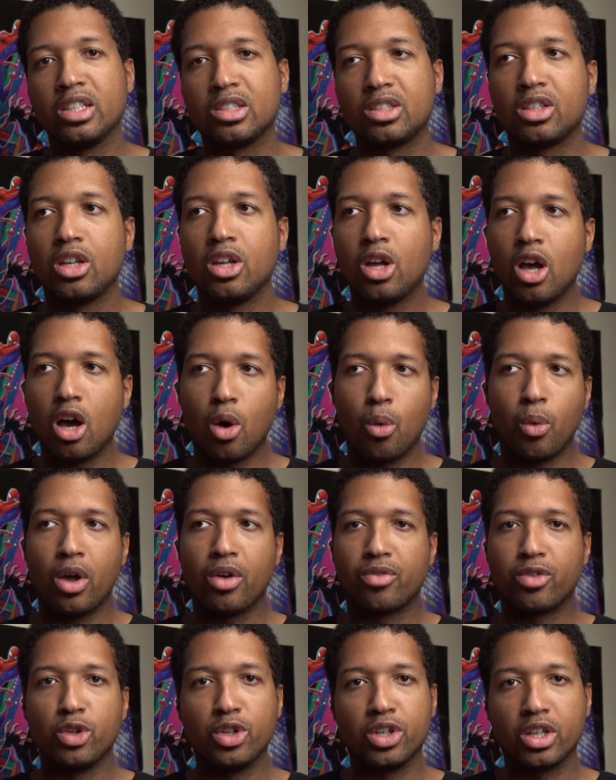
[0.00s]
is a
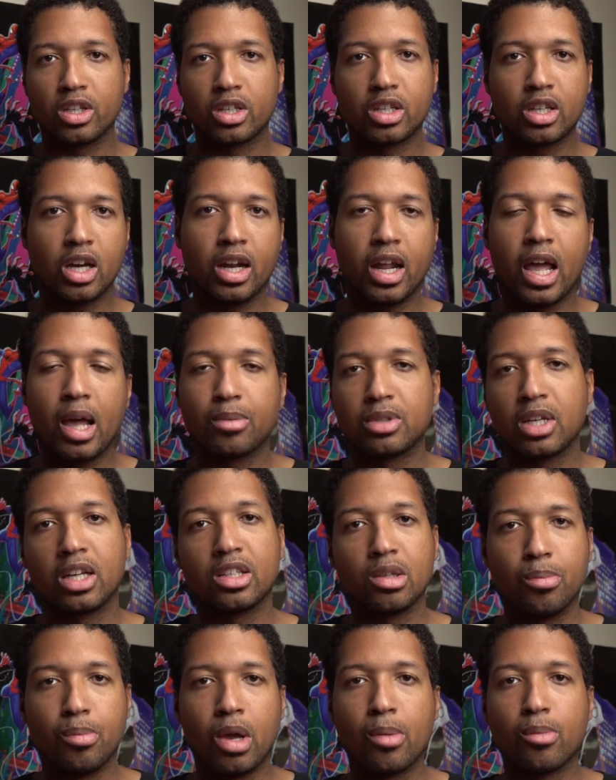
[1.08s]
way for you to cut apps
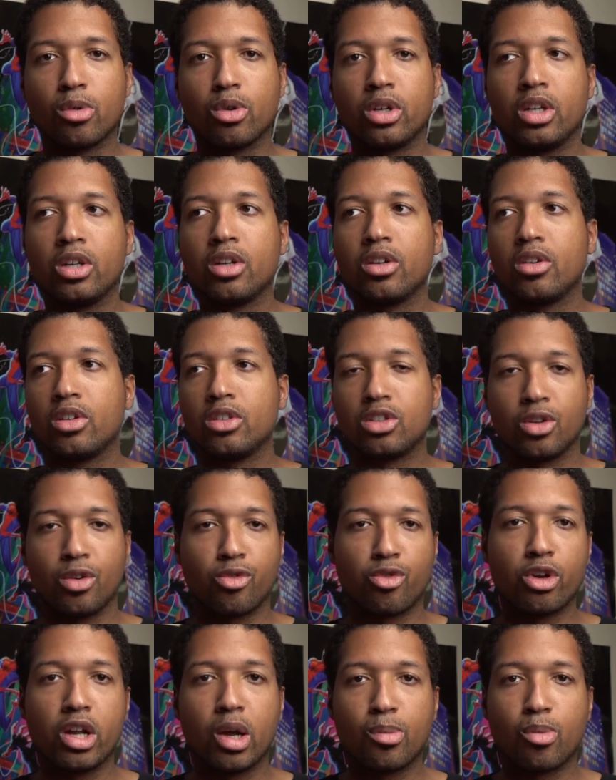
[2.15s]
out the memory to
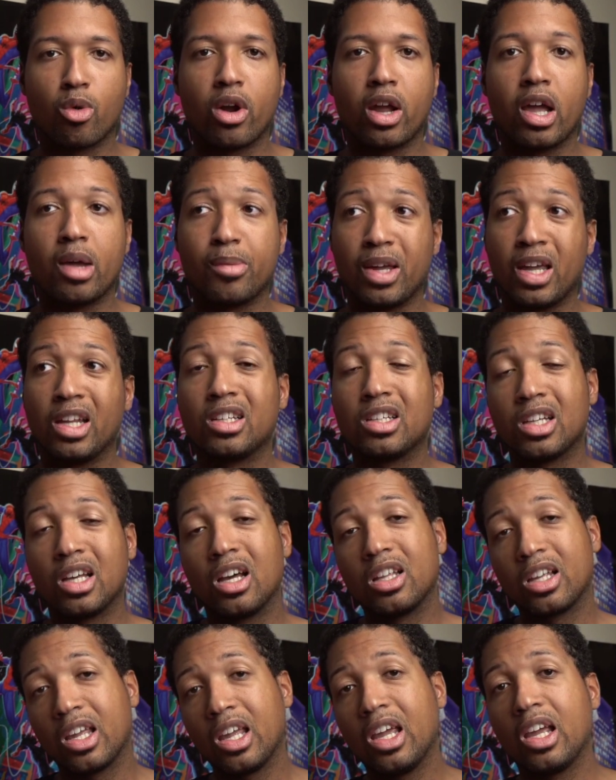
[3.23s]
free up RAM and
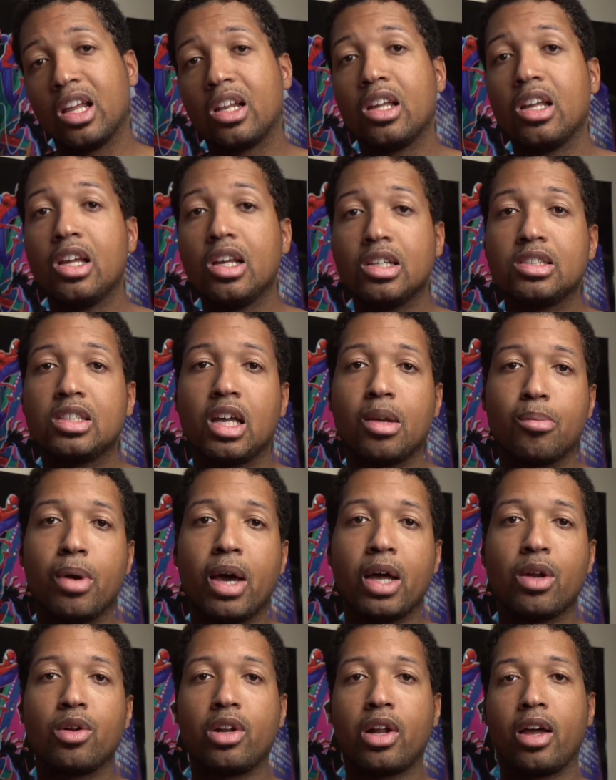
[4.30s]
to, again, save
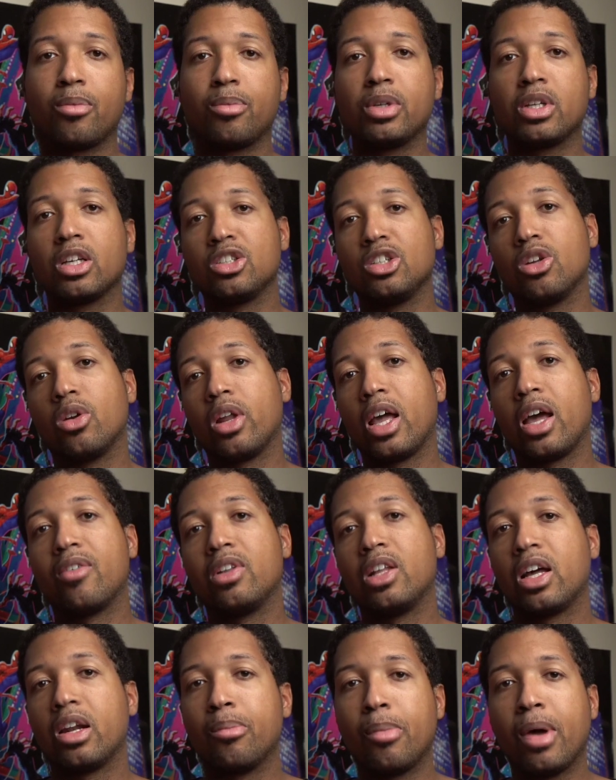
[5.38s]
battery life because you don't have
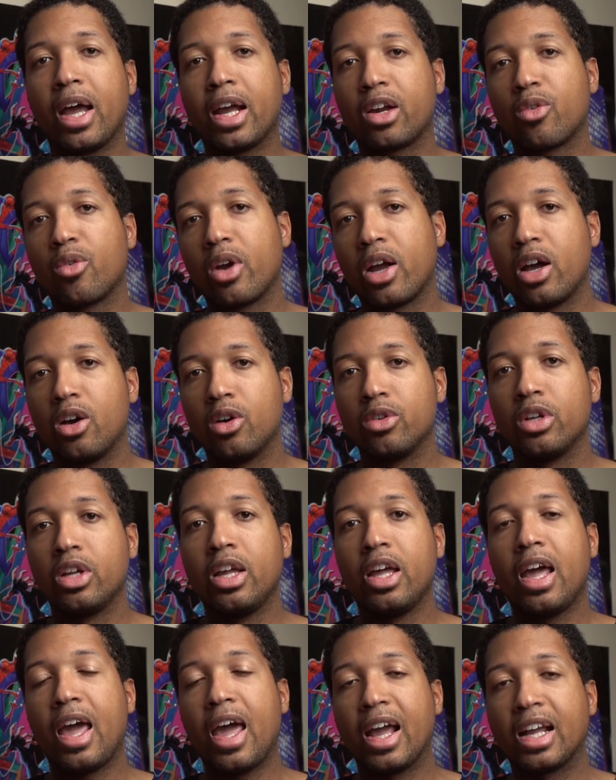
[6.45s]
a lot of background
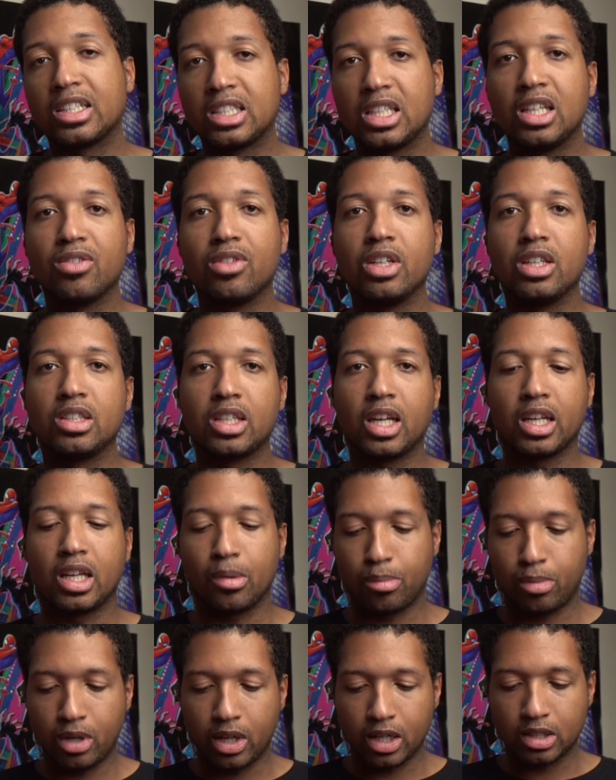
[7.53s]
activity
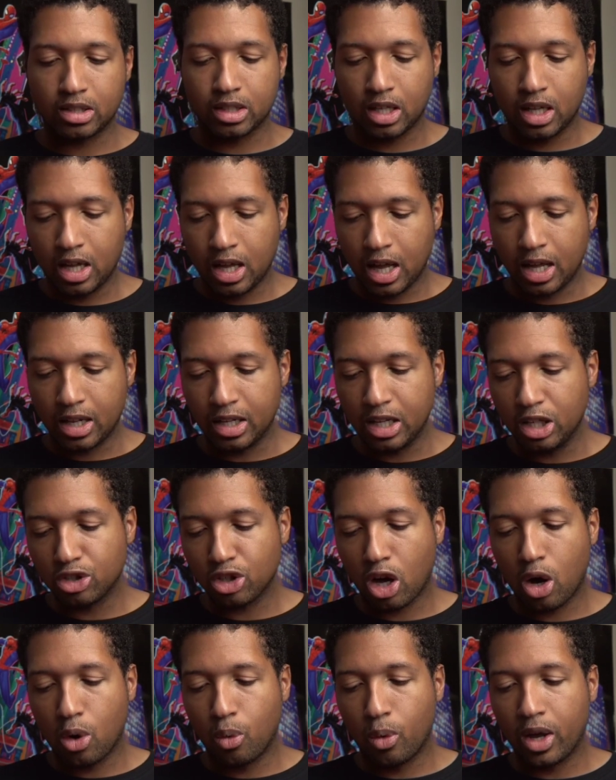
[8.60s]
taking place. And these
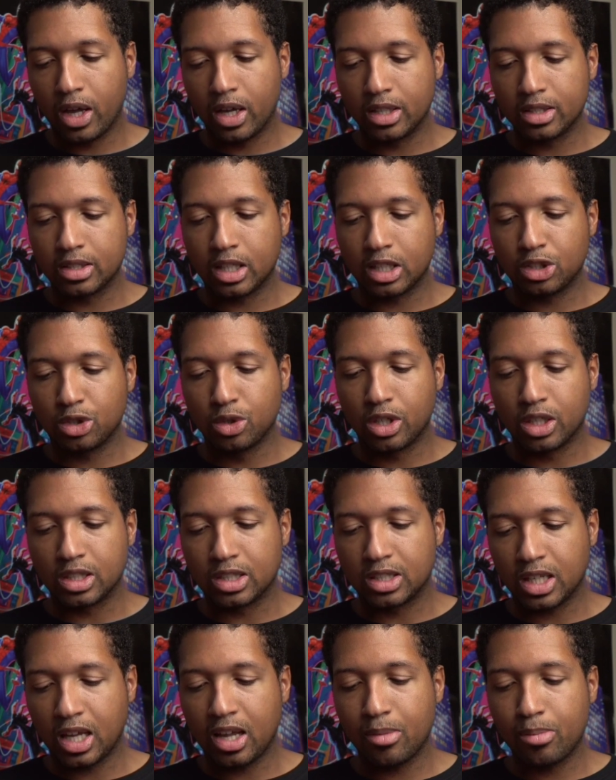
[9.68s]
are ways that you can
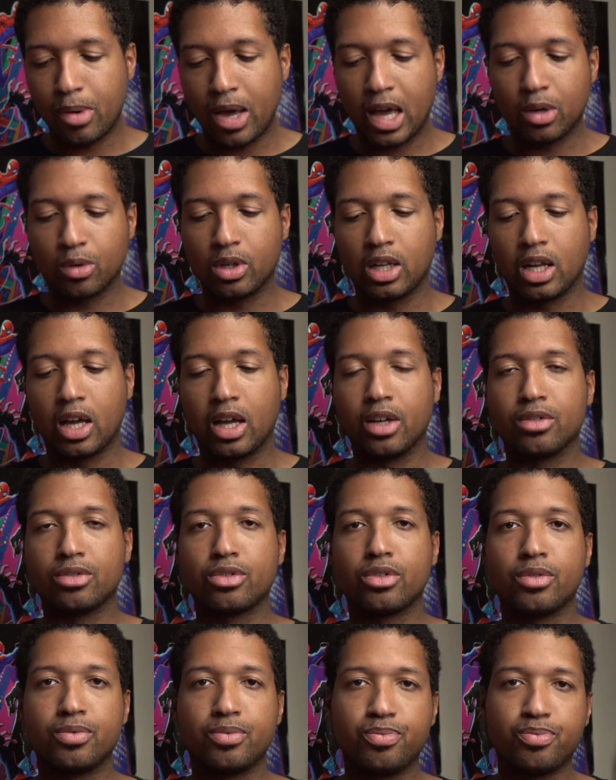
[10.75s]
save battery
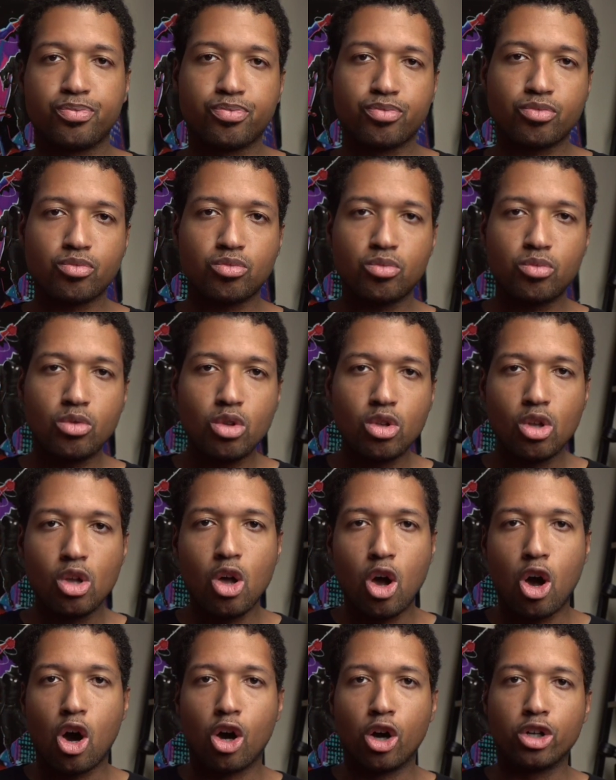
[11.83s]
life
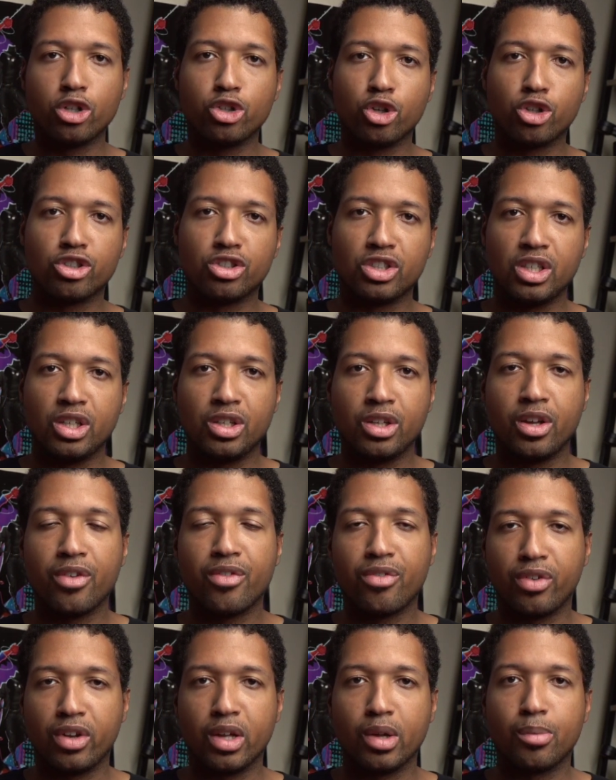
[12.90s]
on your Z
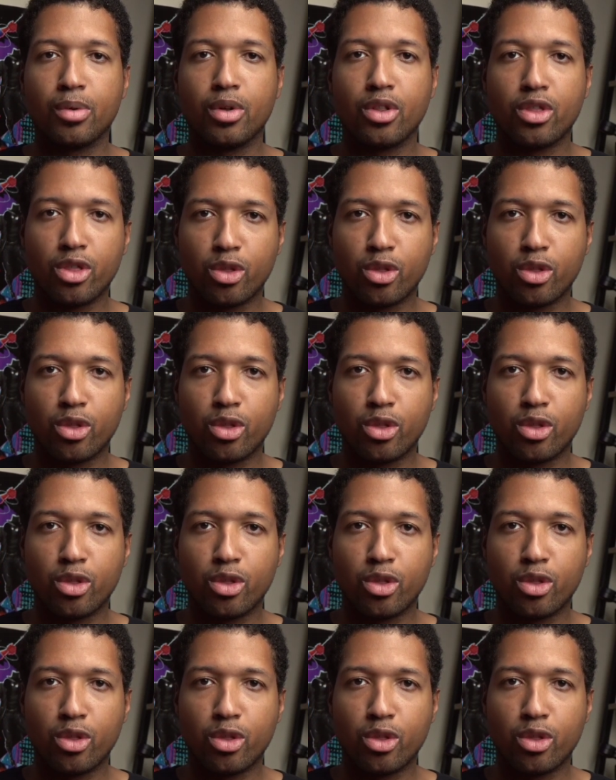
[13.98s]
Flip